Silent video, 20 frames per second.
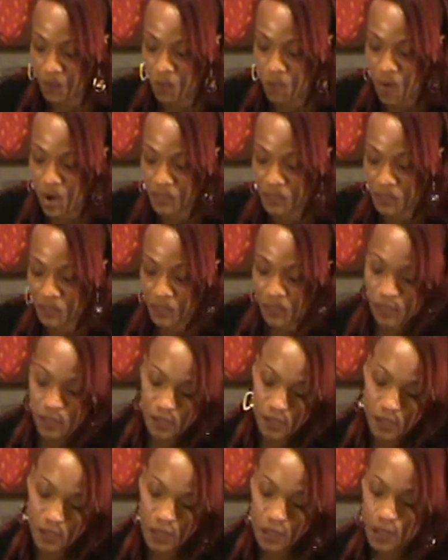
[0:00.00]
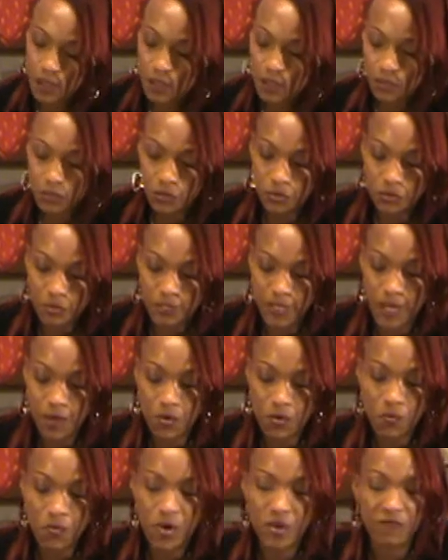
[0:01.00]
want to take
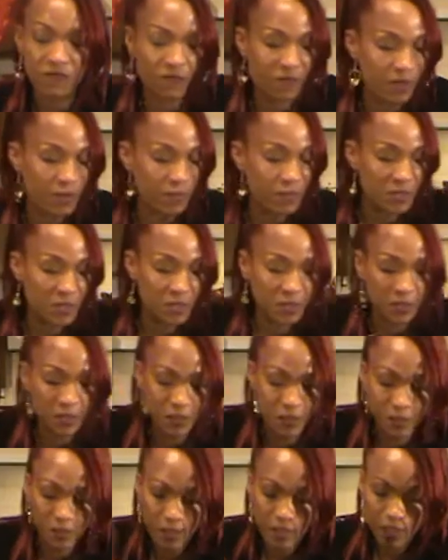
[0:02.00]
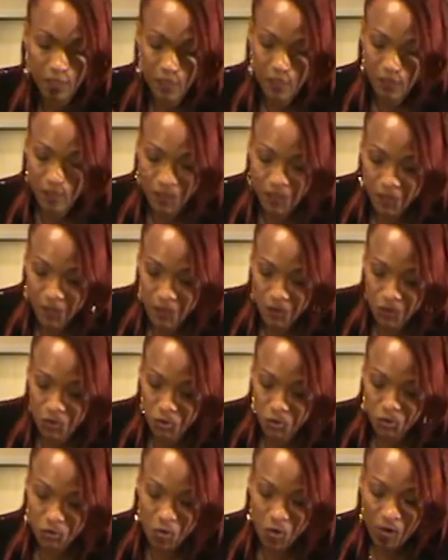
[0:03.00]
away from the
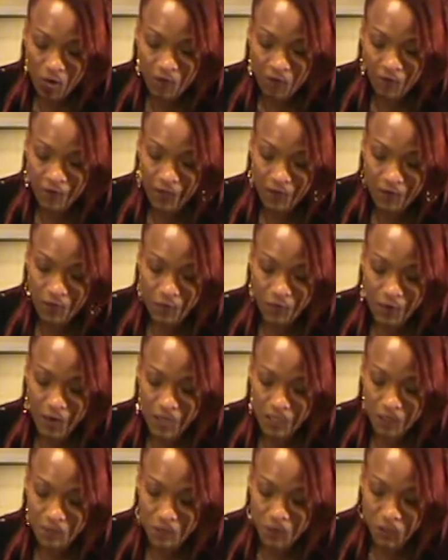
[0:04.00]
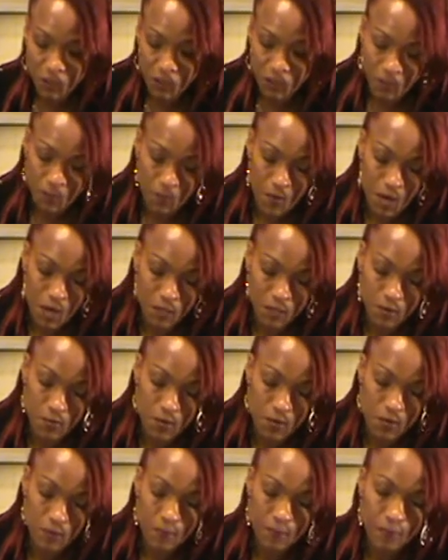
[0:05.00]
strong flavor as much as
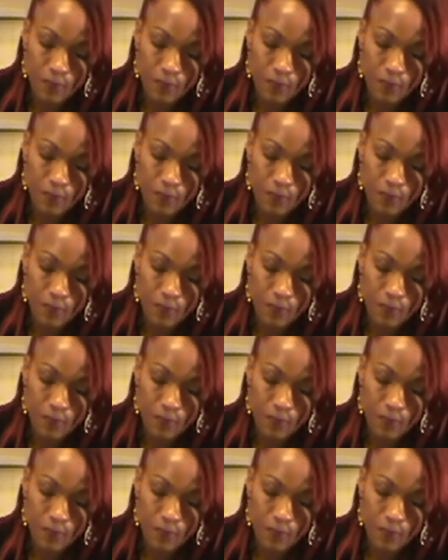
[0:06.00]
possible.